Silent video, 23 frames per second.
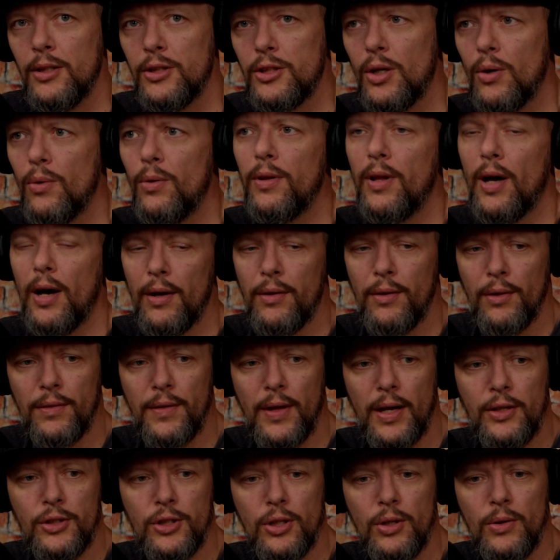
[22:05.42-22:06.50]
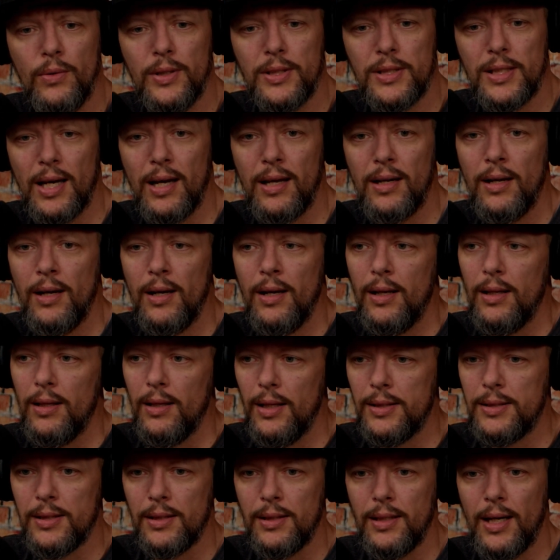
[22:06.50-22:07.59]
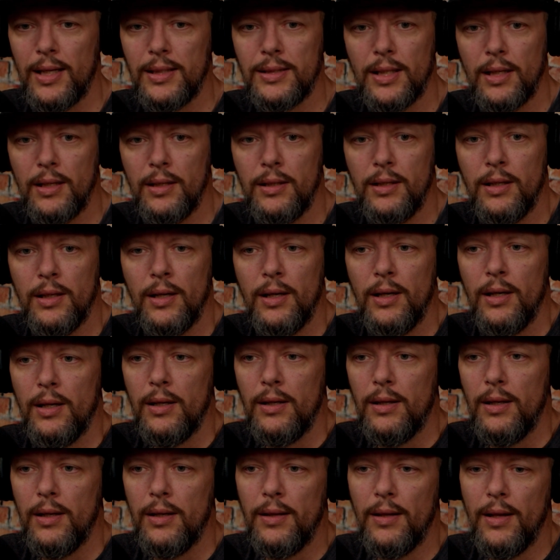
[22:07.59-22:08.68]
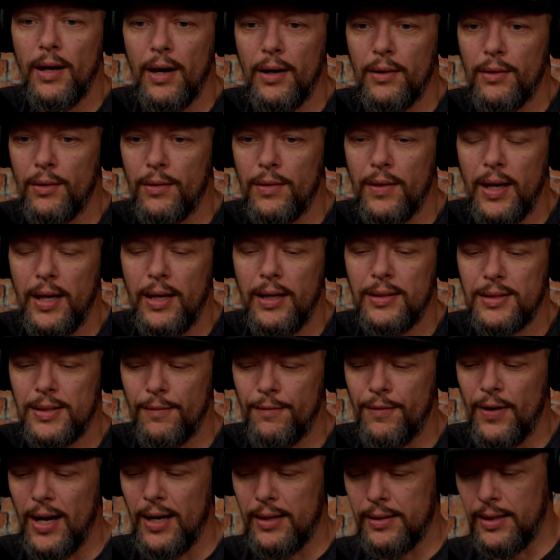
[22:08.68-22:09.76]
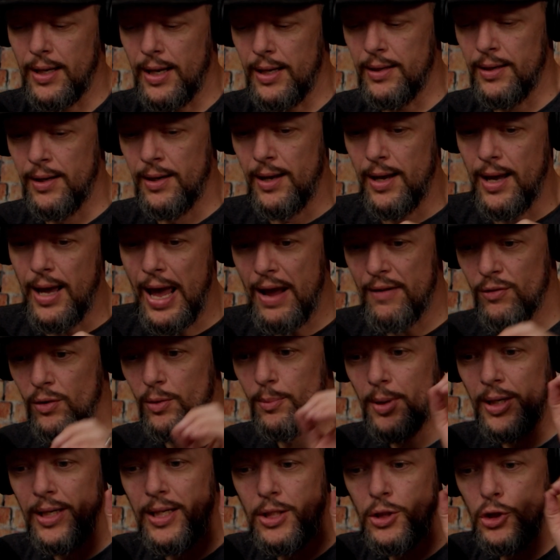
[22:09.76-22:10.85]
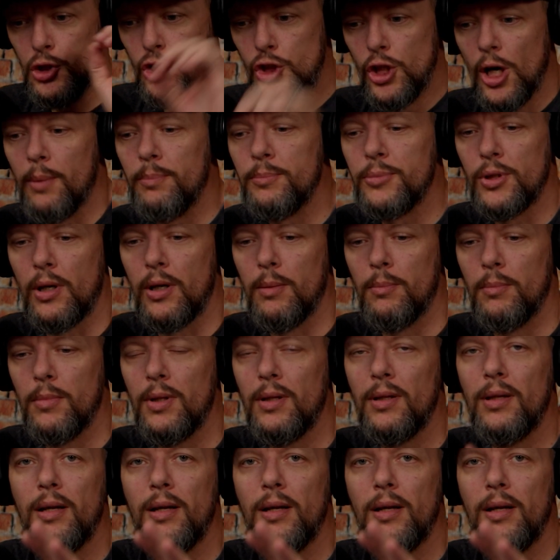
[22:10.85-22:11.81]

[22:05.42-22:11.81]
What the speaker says: So the other thing too is that, listen, guys, the other thing is the fact that everybody jumps on him.